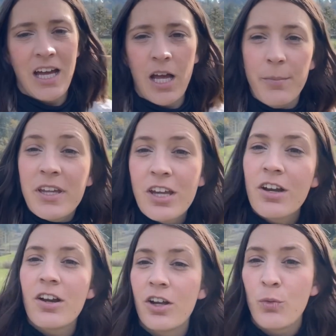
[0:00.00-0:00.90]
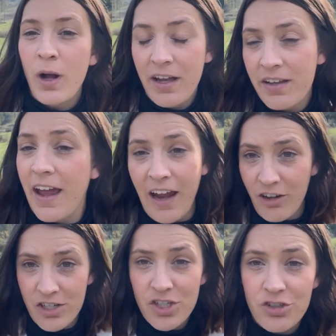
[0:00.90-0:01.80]
I'm here on Wild
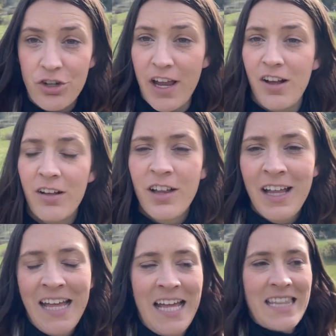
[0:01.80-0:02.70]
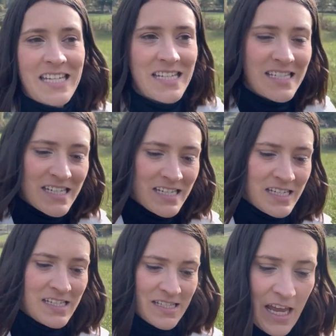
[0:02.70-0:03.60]
Iris Trail. This
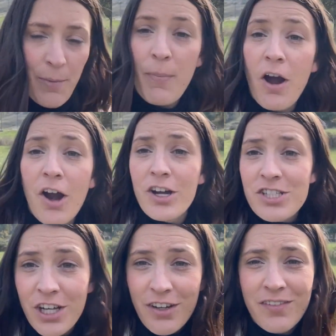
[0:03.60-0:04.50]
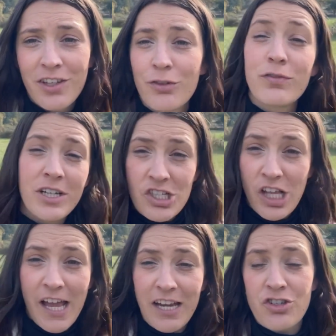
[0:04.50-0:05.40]
is a part of the
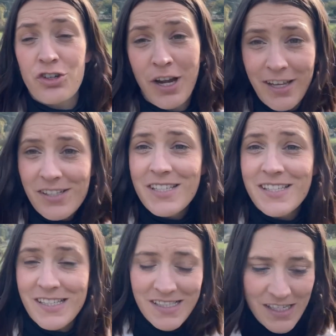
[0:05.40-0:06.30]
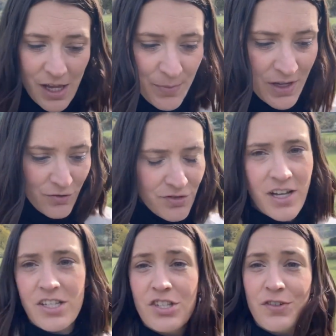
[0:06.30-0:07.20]
Ridgeline Trail system that
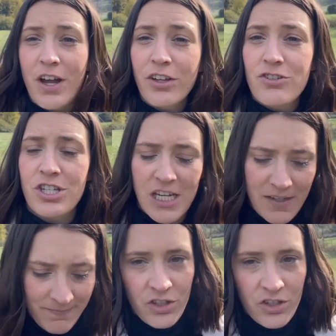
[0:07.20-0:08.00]
runs throughout Eugene.